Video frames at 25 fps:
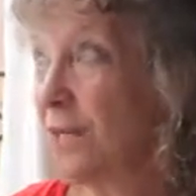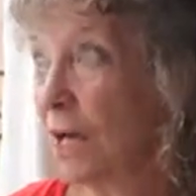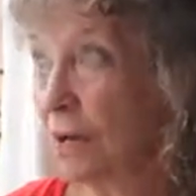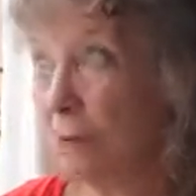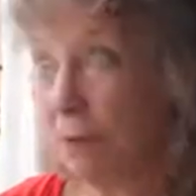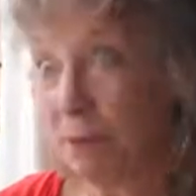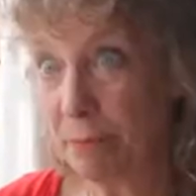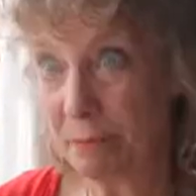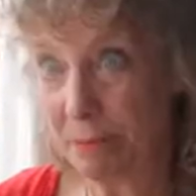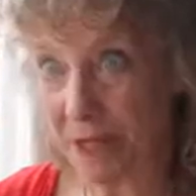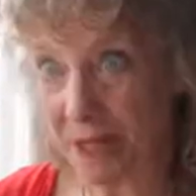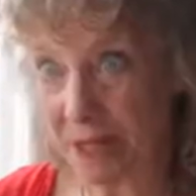
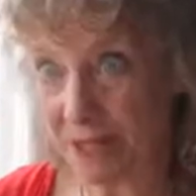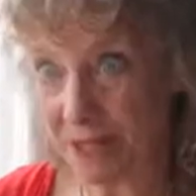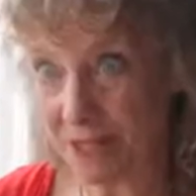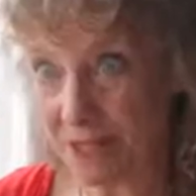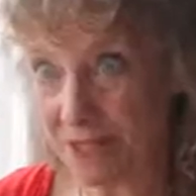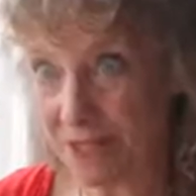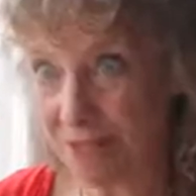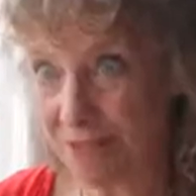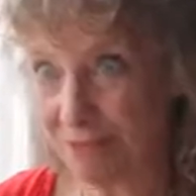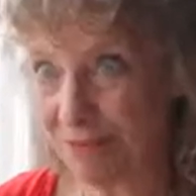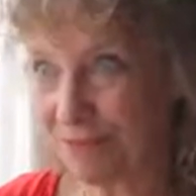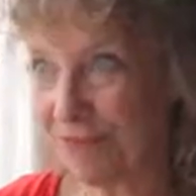Simon
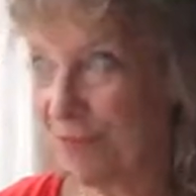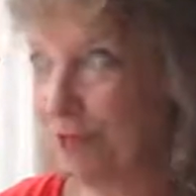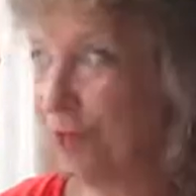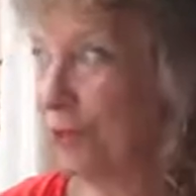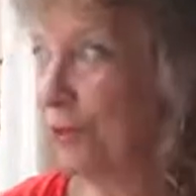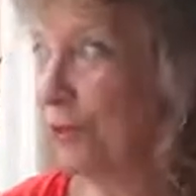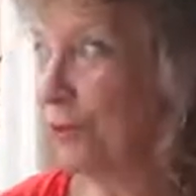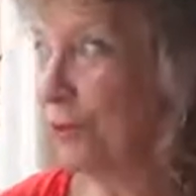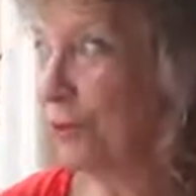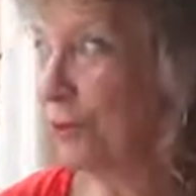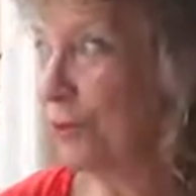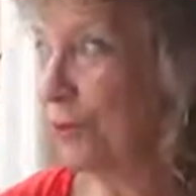Bennett,
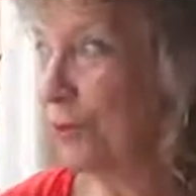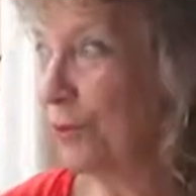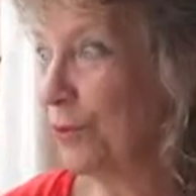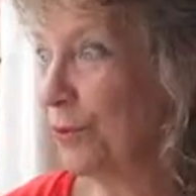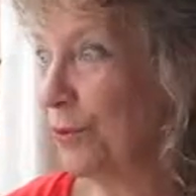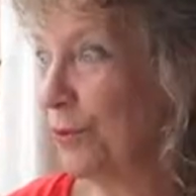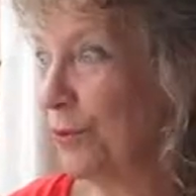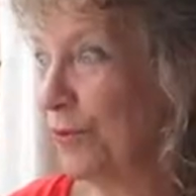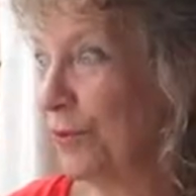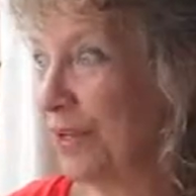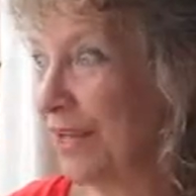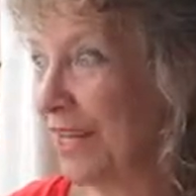who...